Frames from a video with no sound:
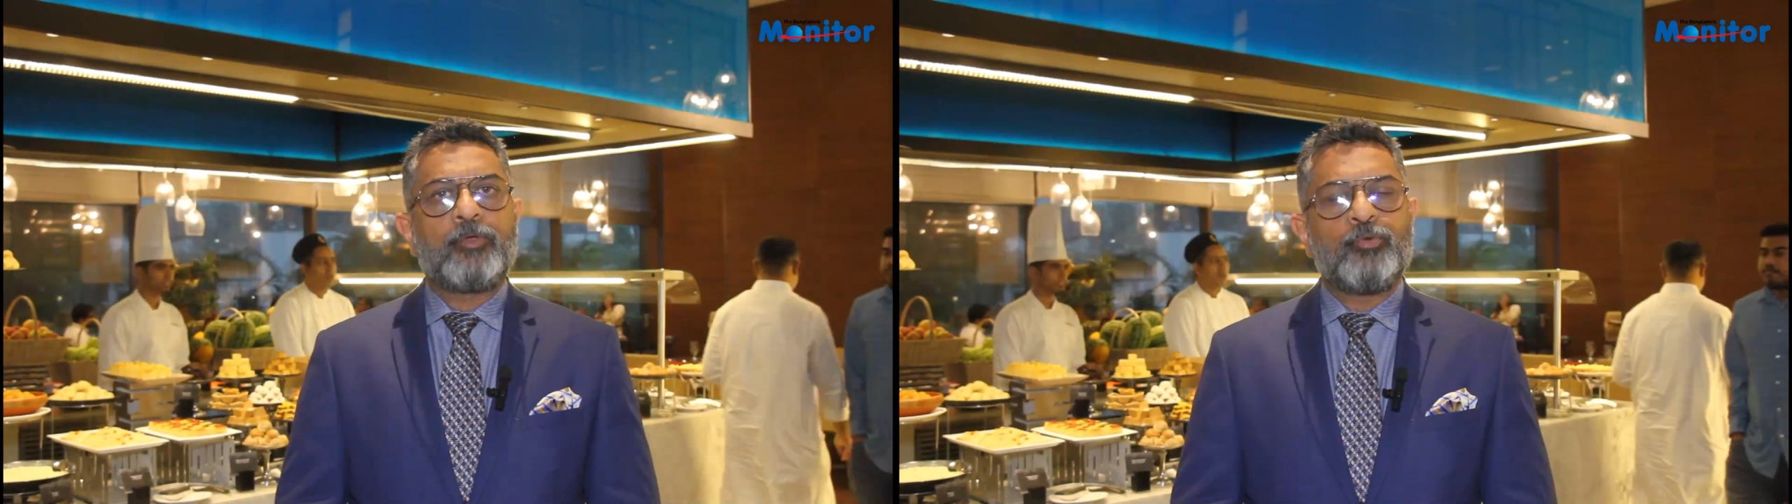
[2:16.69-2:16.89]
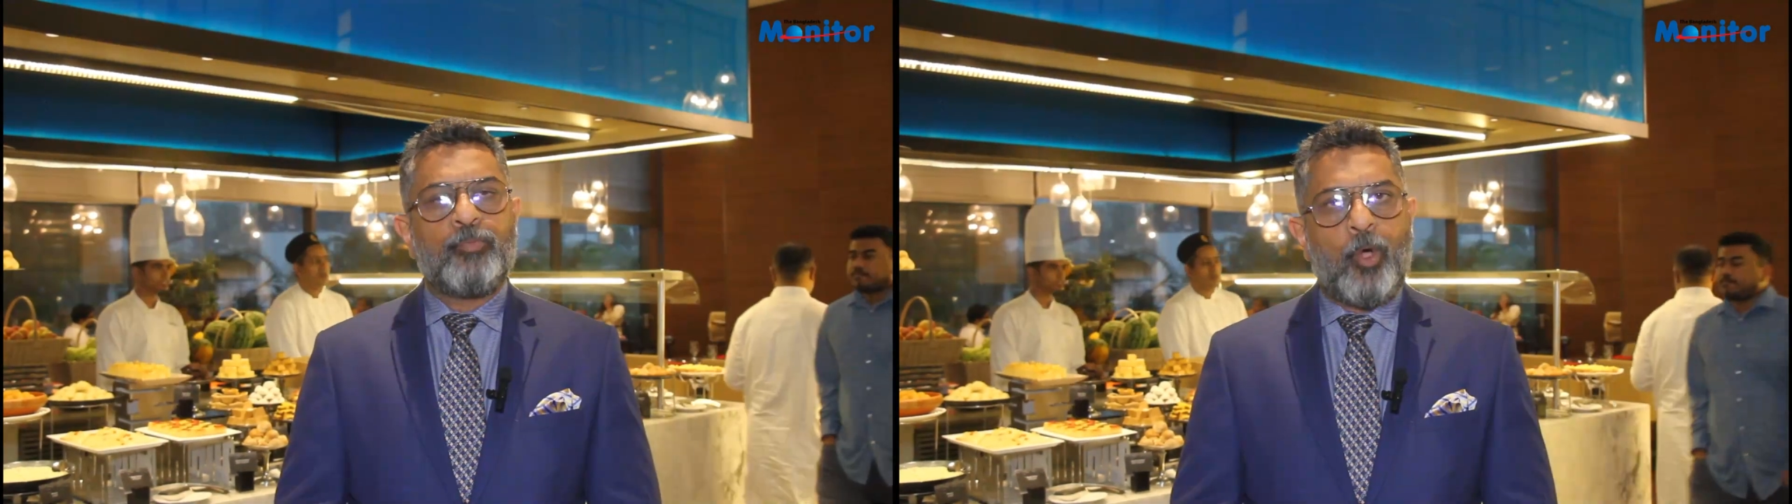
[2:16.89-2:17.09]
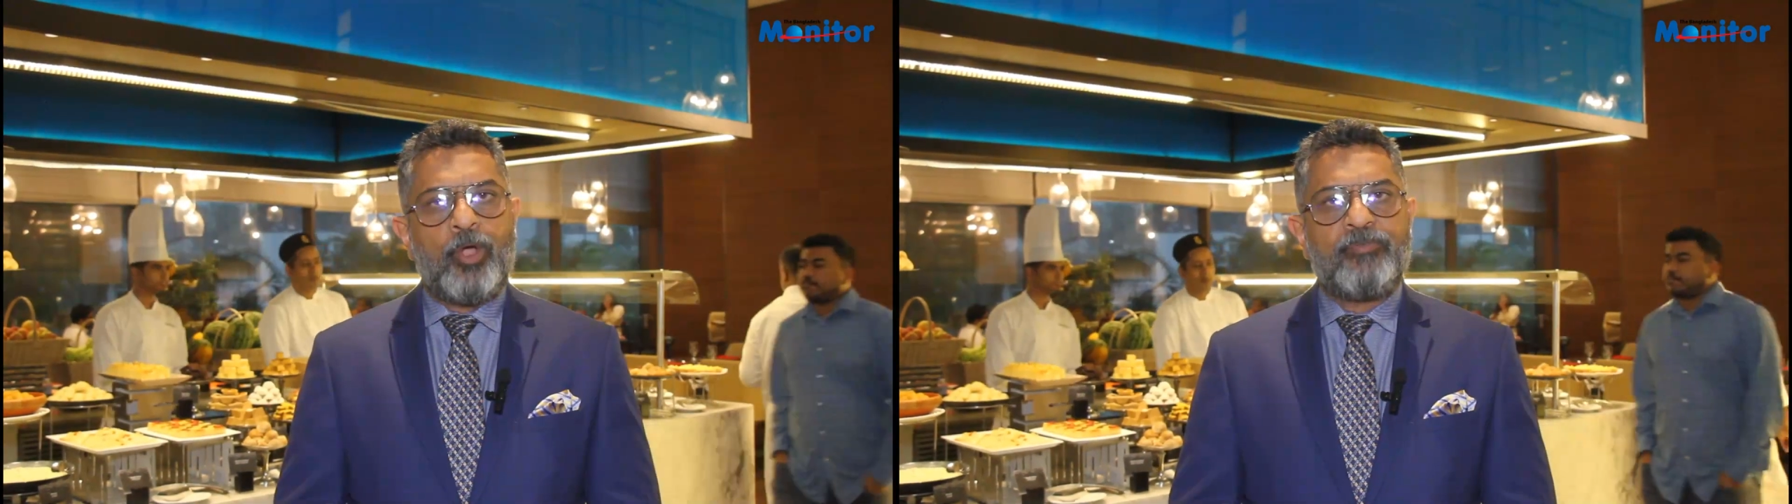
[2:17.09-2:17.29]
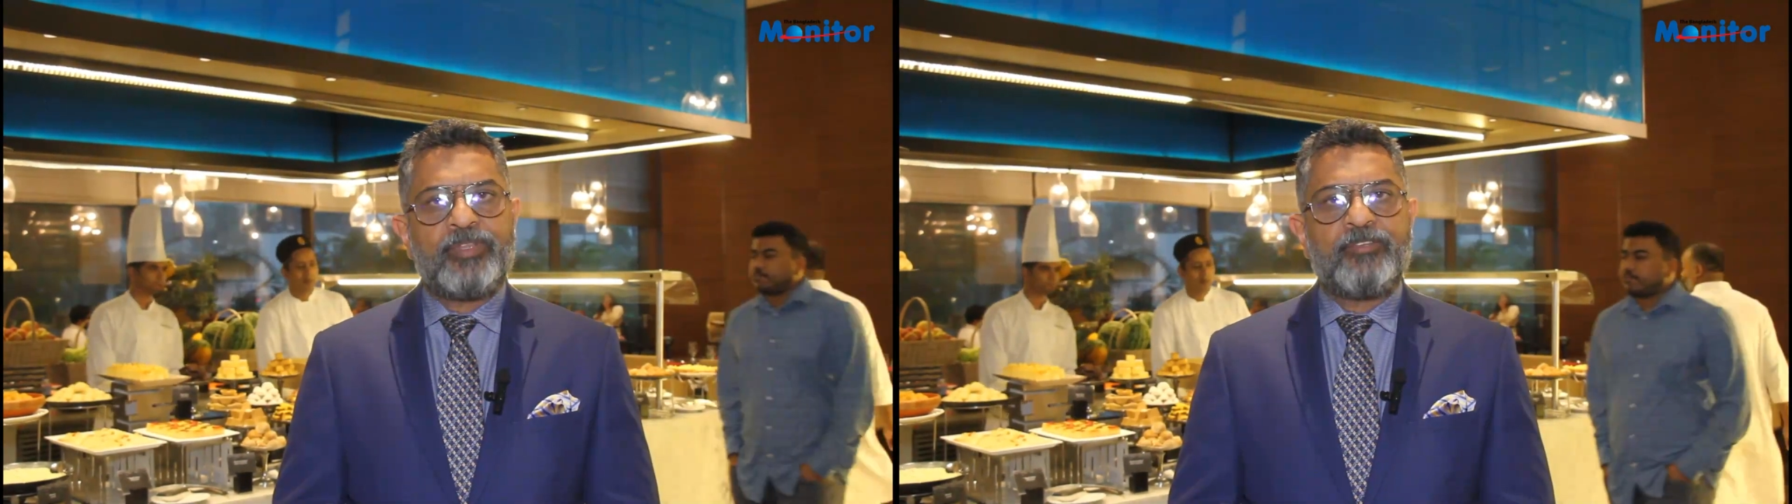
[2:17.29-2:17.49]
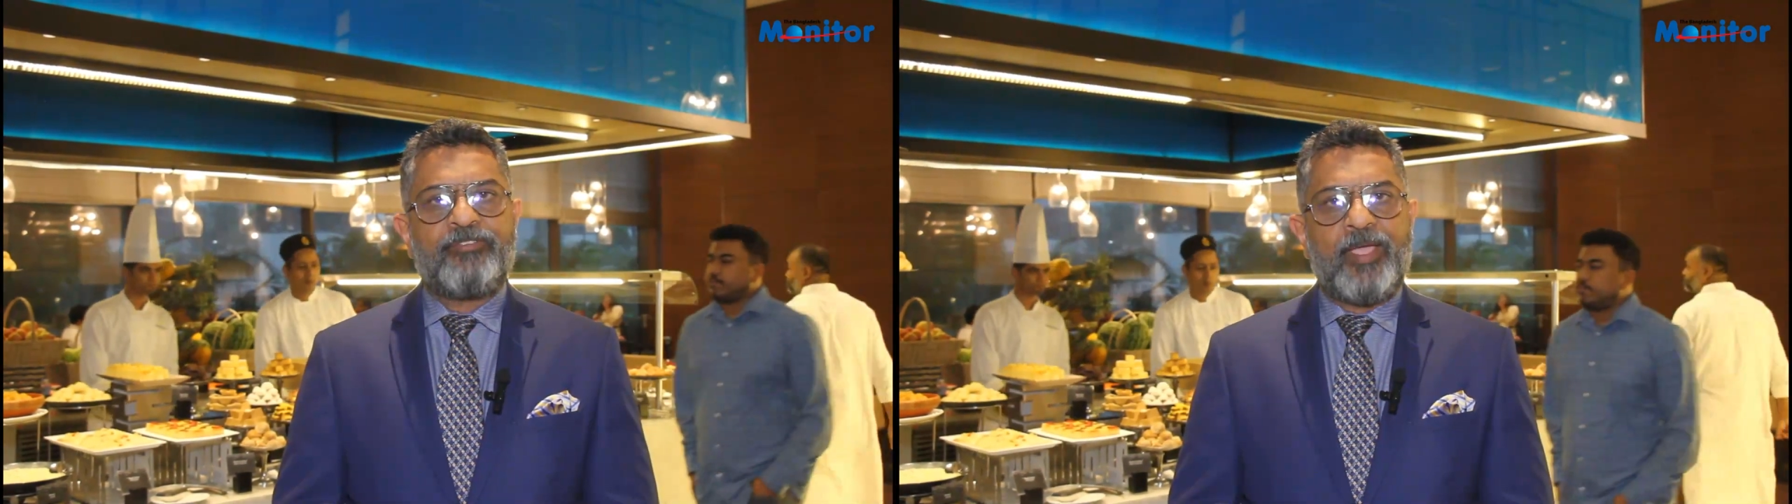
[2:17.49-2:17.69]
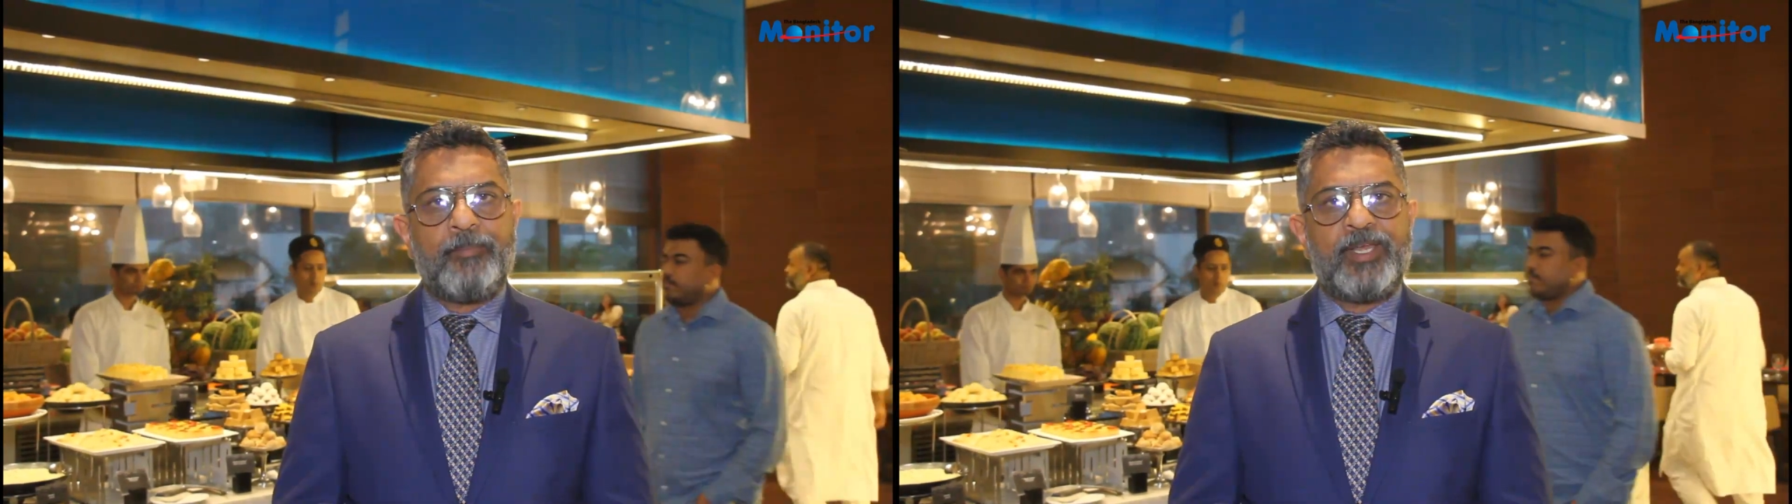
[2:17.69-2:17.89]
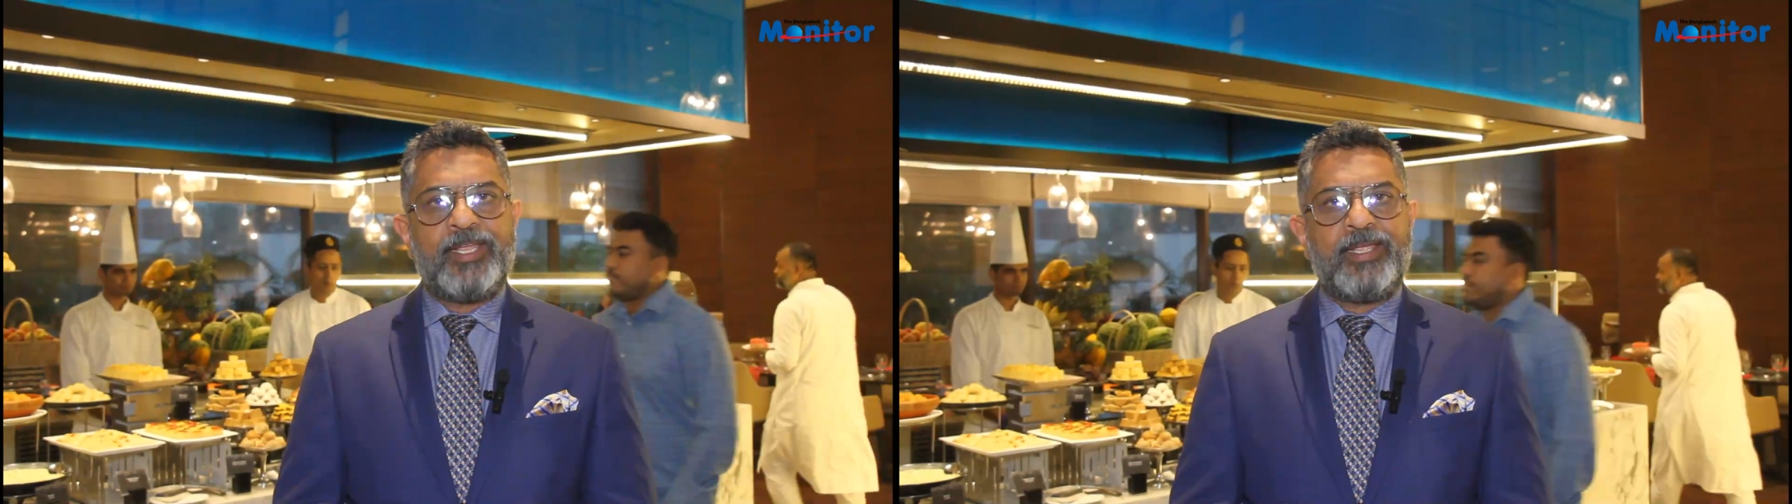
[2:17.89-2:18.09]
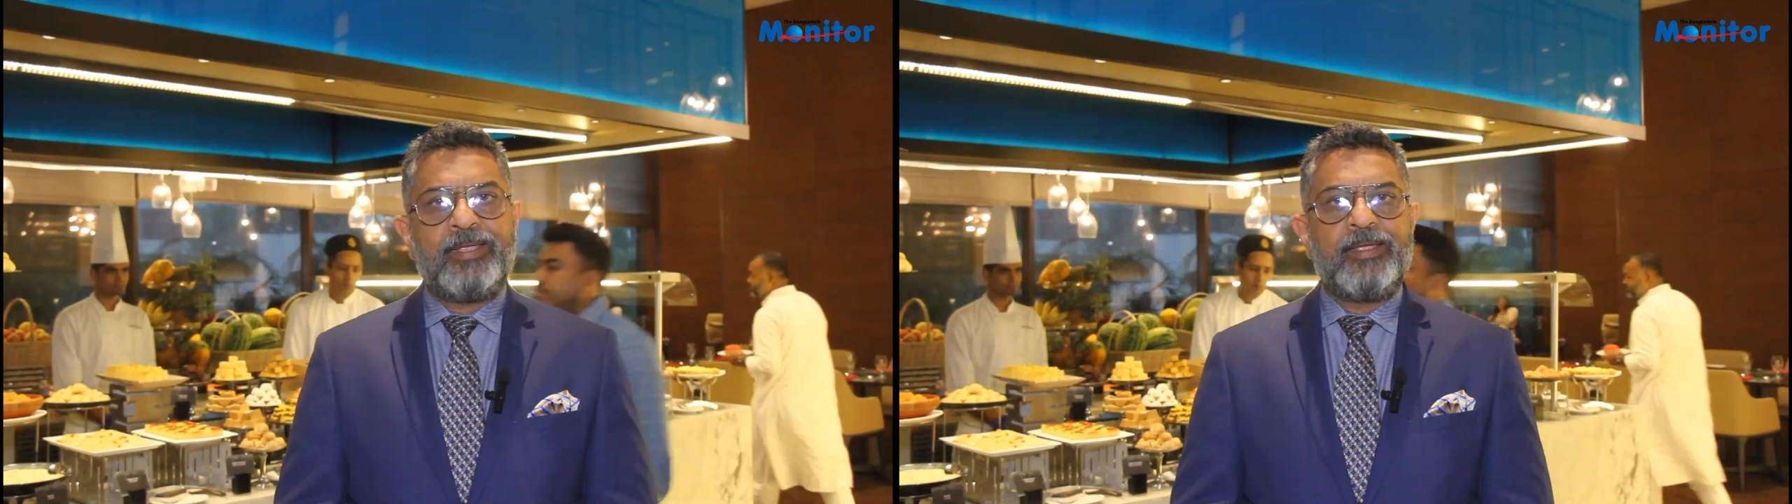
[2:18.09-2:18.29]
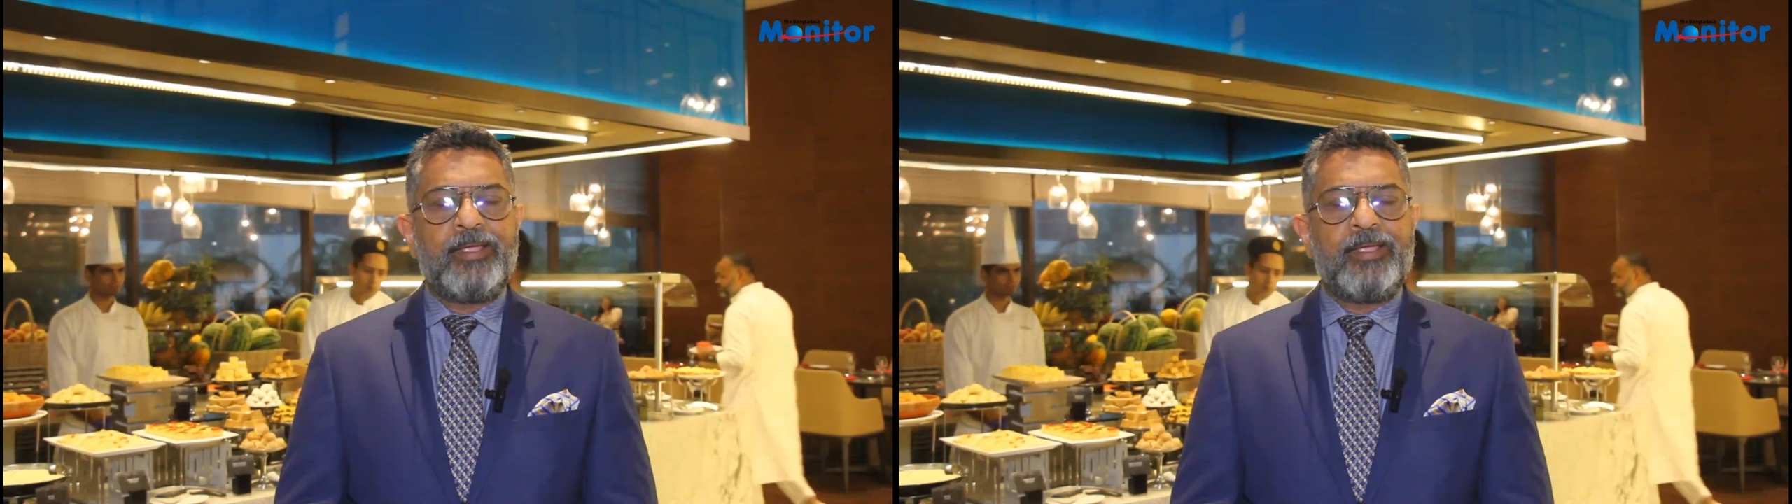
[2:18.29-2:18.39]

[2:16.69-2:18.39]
to bond with the family,